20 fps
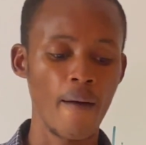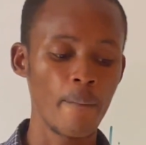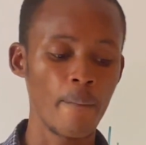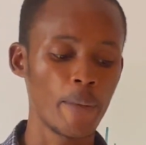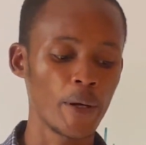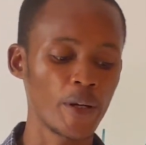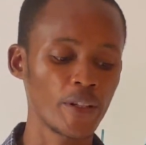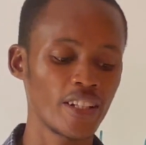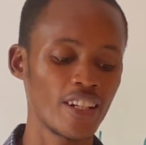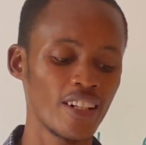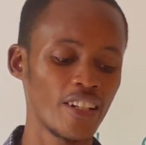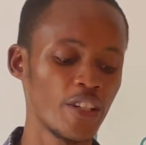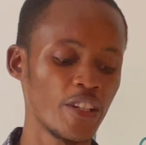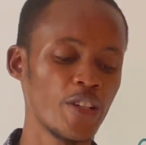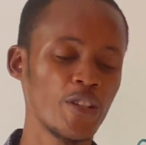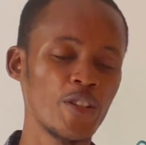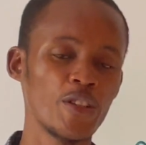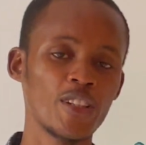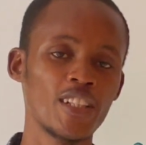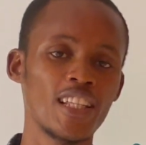But did you
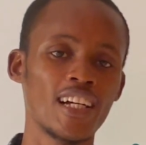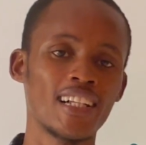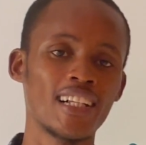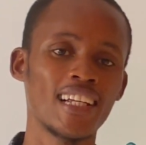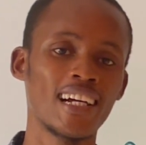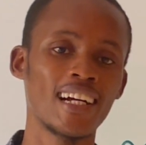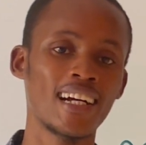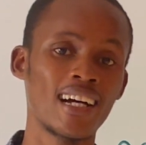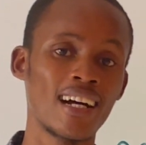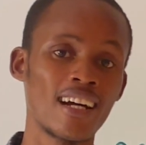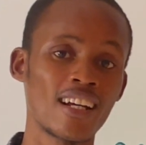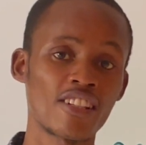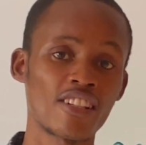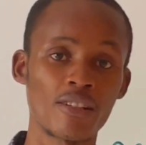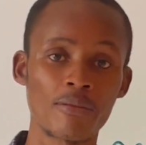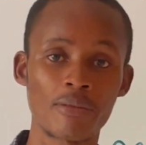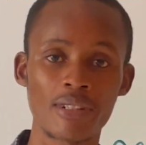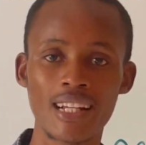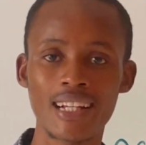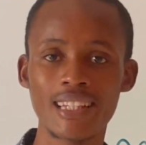know that there are
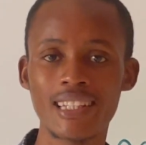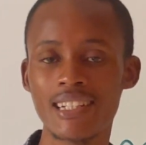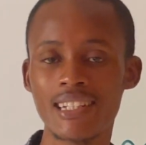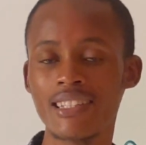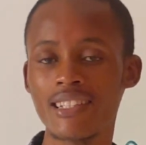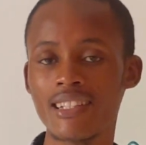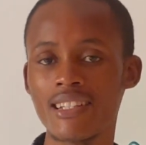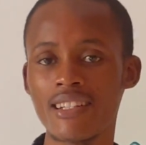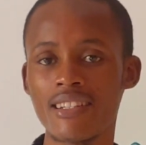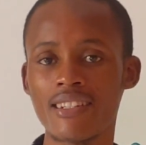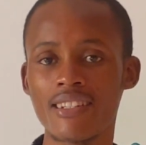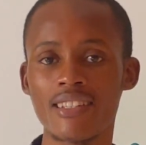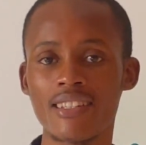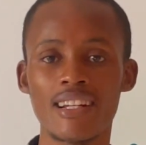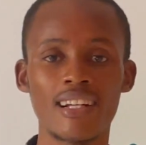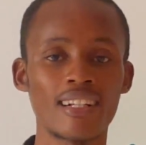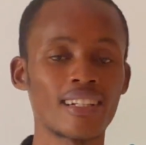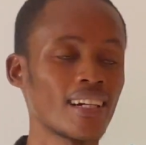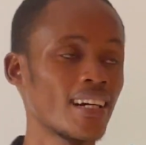some certain things that